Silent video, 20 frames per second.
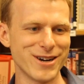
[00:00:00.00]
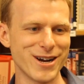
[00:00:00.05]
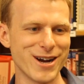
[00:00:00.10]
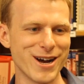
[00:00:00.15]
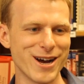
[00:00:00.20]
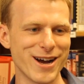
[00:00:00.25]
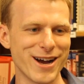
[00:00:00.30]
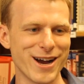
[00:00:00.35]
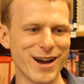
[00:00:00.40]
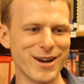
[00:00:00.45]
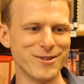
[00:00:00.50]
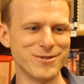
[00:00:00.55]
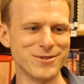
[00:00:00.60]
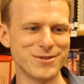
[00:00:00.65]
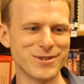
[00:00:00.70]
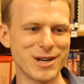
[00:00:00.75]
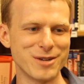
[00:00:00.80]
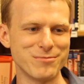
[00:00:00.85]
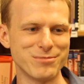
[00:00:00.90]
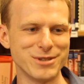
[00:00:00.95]
I don't
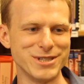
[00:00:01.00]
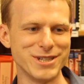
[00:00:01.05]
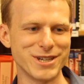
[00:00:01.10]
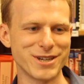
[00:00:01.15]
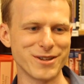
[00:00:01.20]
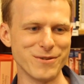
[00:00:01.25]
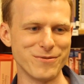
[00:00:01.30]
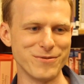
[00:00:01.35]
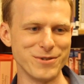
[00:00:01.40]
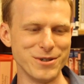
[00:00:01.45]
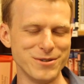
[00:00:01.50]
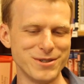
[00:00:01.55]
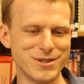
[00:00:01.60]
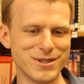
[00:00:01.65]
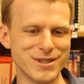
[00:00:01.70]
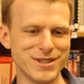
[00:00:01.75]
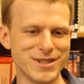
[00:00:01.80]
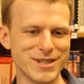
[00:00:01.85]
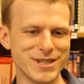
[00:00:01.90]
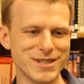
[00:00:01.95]
try to predict the
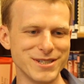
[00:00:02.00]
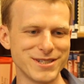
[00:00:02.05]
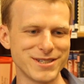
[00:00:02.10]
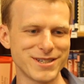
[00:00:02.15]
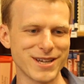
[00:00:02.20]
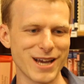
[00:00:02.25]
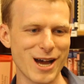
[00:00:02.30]
future in this,